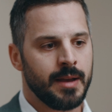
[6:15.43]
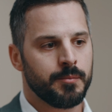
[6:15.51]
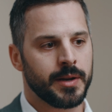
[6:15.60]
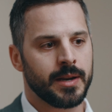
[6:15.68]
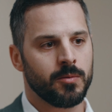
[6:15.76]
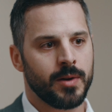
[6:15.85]

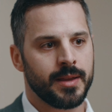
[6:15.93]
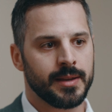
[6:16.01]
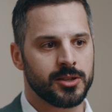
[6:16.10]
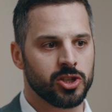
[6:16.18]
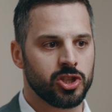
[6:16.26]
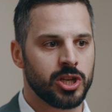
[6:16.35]
but in a way
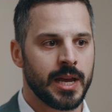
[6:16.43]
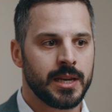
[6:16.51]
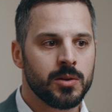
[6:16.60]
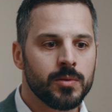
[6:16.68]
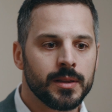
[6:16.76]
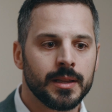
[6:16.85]
that's
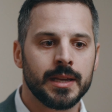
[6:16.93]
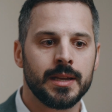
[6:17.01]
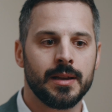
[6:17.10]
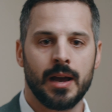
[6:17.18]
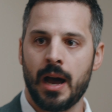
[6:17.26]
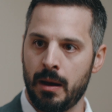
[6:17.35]

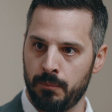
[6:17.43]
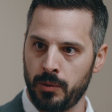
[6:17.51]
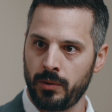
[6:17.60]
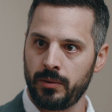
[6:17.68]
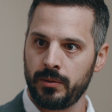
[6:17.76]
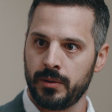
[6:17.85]
genuinely
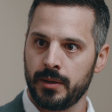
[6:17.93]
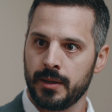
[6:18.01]
humble